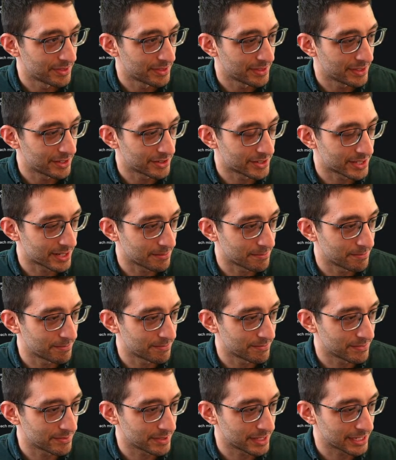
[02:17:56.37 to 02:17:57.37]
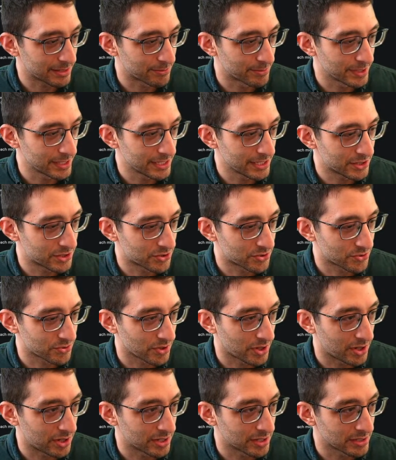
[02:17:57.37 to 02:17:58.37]
There's some like really
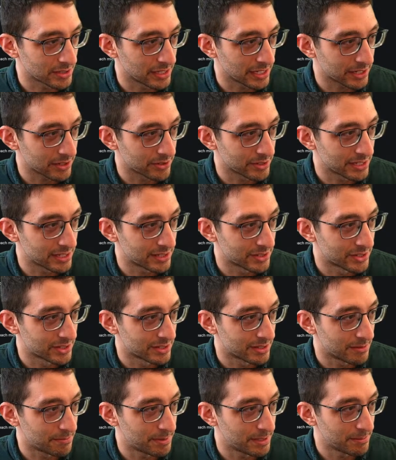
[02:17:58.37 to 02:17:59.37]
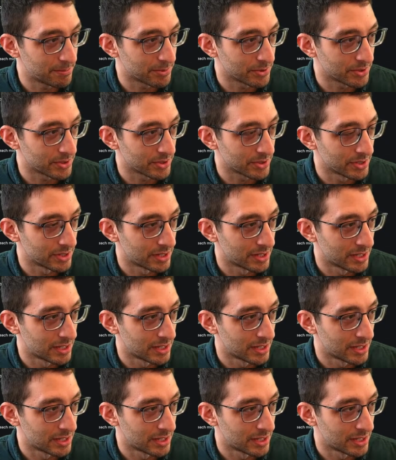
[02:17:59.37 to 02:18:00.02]
strong licorice that people,